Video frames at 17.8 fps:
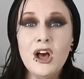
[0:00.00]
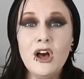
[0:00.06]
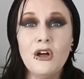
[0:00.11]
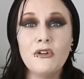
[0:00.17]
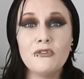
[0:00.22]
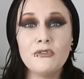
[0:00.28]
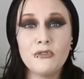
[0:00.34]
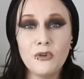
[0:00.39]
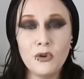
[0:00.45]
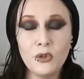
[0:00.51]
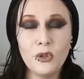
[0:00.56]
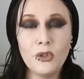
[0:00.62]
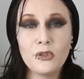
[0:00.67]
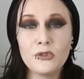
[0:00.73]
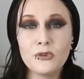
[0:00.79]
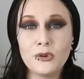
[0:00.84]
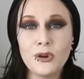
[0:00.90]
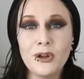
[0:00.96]

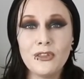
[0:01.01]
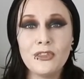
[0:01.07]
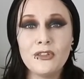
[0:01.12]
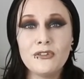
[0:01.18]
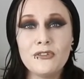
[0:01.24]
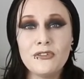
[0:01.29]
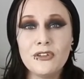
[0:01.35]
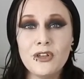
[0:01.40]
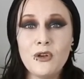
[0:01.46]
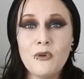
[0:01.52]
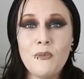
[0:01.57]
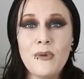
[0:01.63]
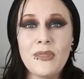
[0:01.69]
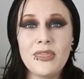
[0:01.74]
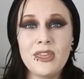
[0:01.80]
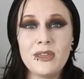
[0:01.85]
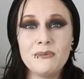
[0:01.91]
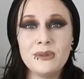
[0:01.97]
unfold throughout the film,
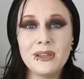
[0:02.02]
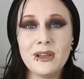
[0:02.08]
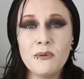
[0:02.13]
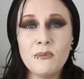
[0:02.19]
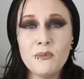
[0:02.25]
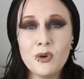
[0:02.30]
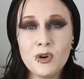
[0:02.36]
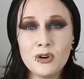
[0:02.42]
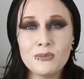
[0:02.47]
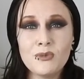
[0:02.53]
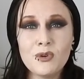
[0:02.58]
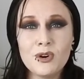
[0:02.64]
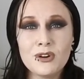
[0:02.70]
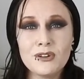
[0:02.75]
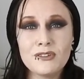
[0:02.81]
they become more and more